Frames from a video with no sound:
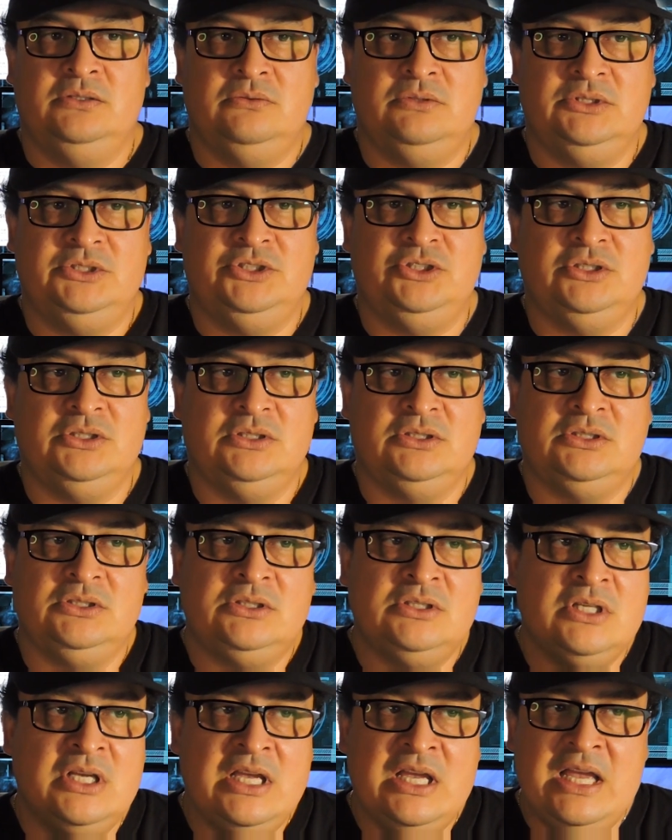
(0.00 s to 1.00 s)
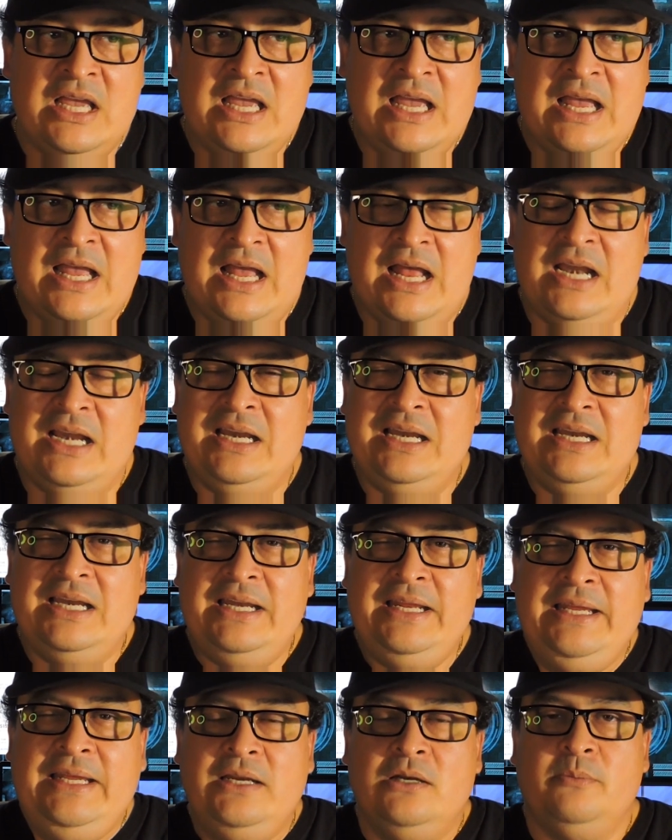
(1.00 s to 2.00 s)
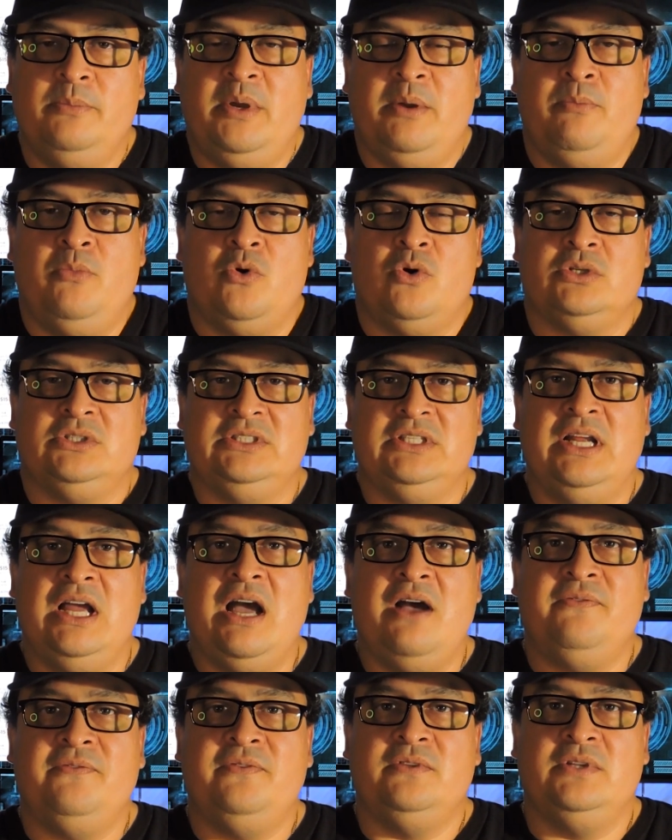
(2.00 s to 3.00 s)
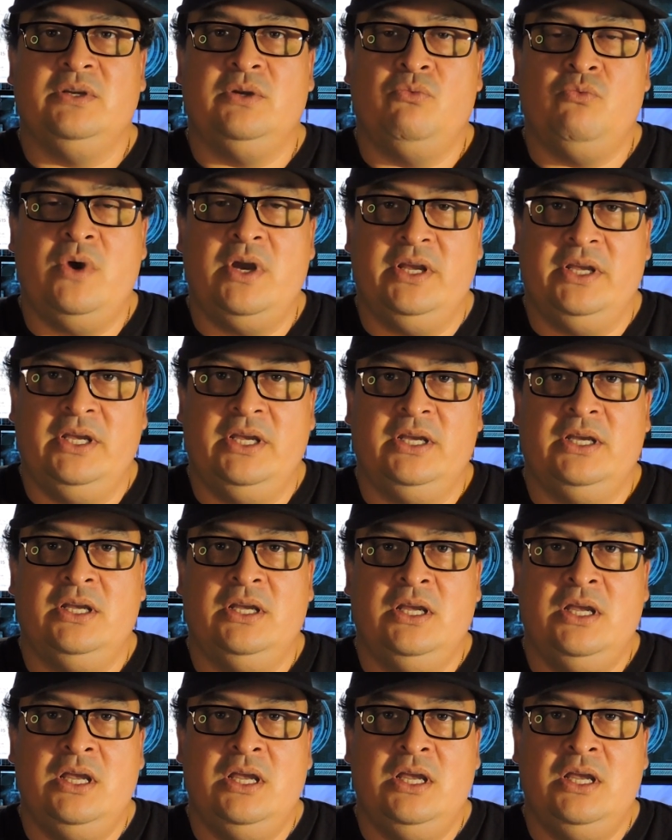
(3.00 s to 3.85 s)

which is a little bit more than half of the 1 gig.